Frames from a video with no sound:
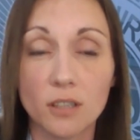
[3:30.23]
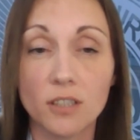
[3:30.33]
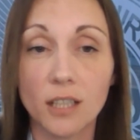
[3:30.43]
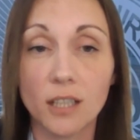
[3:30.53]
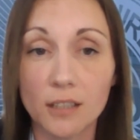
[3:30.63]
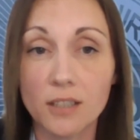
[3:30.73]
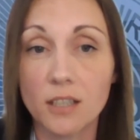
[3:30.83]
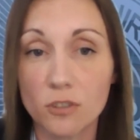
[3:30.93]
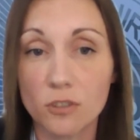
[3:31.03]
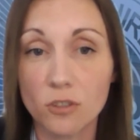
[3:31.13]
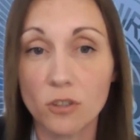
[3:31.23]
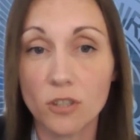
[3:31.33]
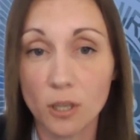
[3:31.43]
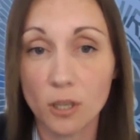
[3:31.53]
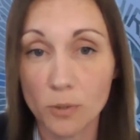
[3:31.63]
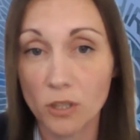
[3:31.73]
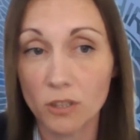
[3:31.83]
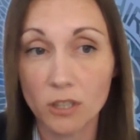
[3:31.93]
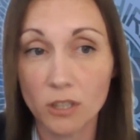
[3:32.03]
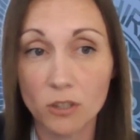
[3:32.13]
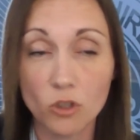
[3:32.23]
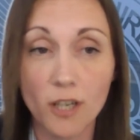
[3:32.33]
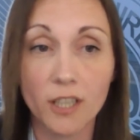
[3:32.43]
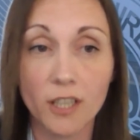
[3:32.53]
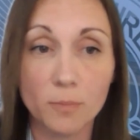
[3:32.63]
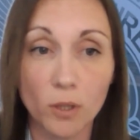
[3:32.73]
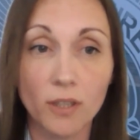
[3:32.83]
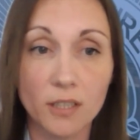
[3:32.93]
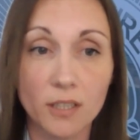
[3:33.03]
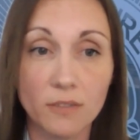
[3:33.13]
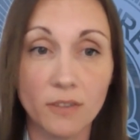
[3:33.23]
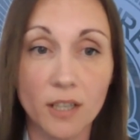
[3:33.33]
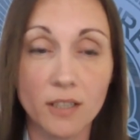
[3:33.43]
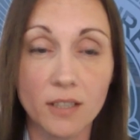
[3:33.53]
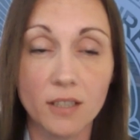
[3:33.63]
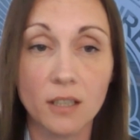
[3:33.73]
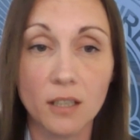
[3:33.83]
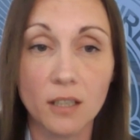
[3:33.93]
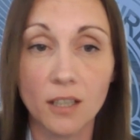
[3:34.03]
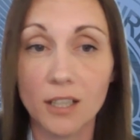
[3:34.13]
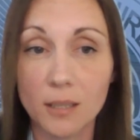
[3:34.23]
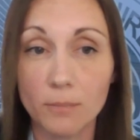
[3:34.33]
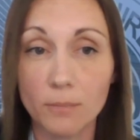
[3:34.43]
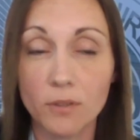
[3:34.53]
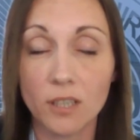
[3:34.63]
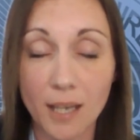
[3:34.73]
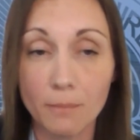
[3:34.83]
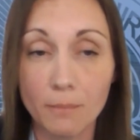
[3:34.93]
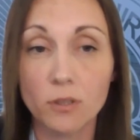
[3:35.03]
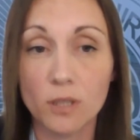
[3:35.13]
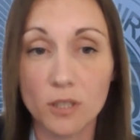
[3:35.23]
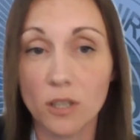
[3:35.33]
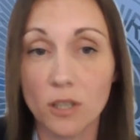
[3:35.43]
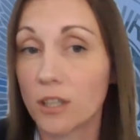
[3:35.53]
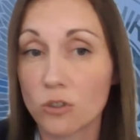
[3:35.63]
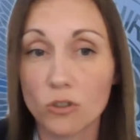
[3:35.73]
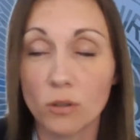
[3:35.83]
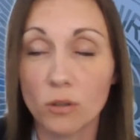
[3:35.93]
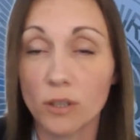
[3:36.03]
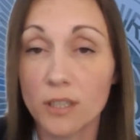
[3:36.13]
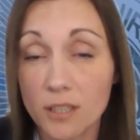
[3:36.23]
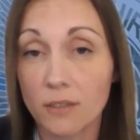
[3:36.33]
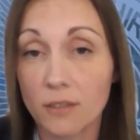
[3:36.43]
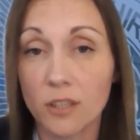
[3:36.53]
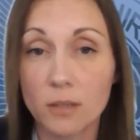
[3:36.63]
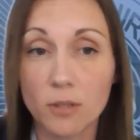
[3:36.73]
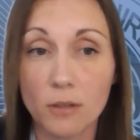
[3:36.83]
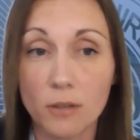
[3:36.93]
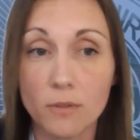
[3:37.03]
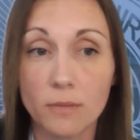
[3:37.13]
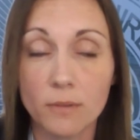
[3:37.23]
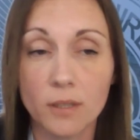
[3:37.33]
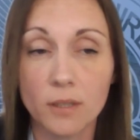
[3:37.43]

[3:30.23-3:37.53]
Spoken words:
and sadly this gives stalkers the opportunity to try and exploit these devices and attempt to exert their control inside victims' homes.